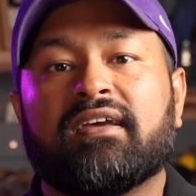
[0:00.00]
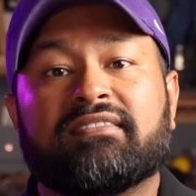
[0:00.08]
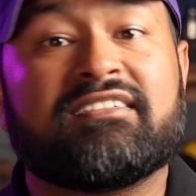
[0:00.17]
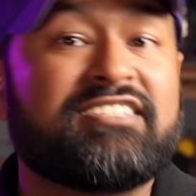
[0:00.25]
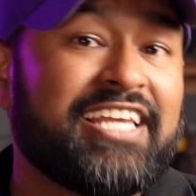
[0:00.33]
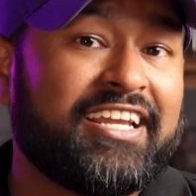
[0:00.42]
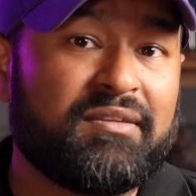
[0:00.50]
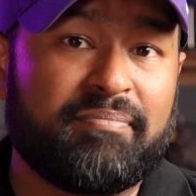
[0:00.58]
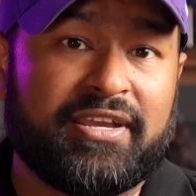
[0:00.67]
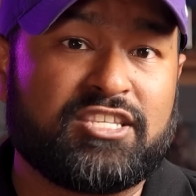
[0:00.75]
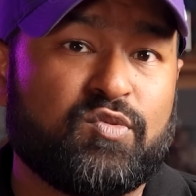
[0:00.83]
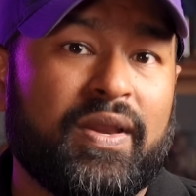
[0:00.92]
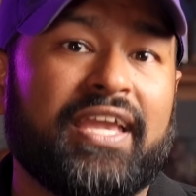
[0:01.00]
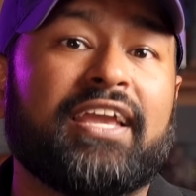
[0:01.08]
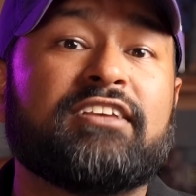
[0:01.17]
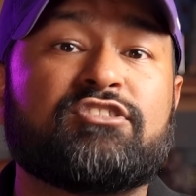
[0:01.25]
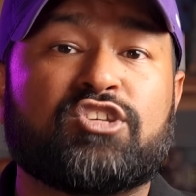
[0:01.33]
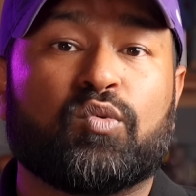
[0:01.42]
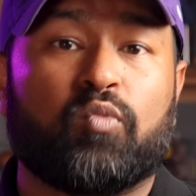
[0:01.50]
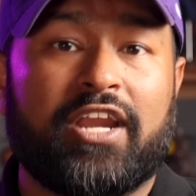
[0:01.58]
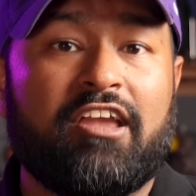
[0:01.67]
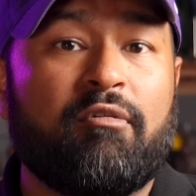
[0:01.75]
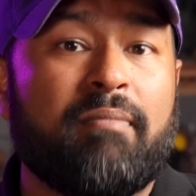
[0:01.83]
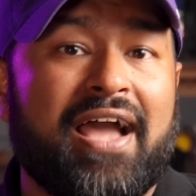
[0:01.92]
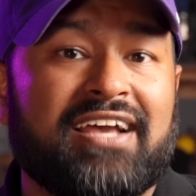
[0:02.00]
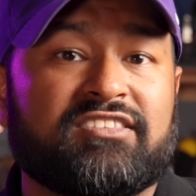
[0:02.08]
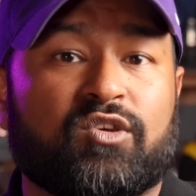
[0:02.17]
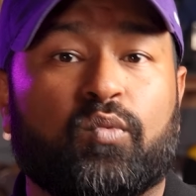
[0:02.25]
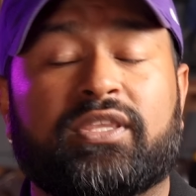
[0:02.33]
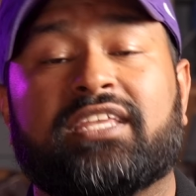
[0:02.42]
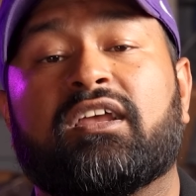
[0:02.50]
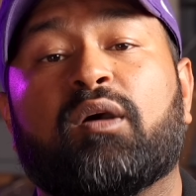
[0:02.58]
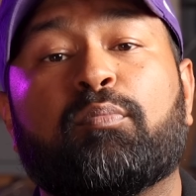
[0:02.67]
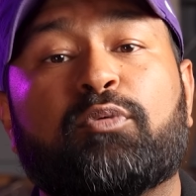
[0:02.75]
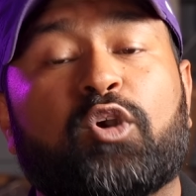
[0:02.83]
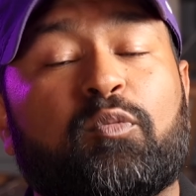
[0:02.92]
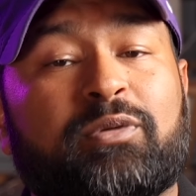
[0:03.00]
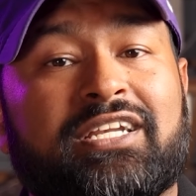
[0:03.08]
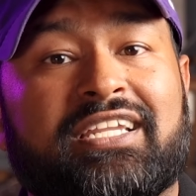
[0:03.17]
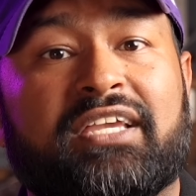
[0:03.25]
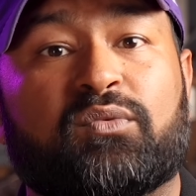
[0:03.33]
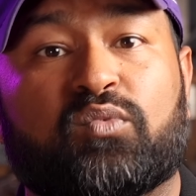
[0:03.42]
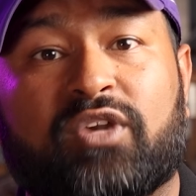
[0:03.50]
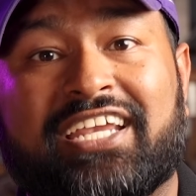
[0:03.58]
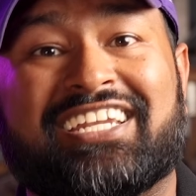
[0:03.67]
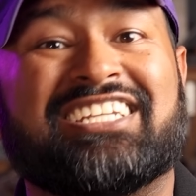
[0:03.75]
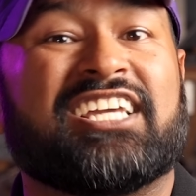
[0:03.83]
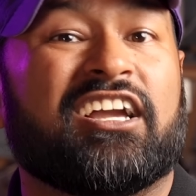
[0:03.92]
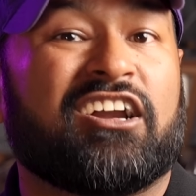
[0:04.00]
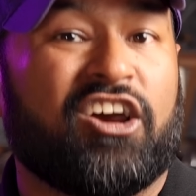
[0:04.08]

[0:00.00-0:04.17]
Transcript: The second best way is to wear a mask with an appropriately rated